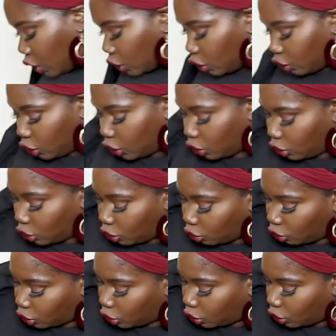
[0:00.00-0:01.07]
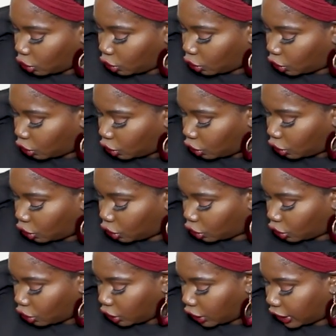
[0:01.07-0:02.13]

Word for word: Let's get the scissors.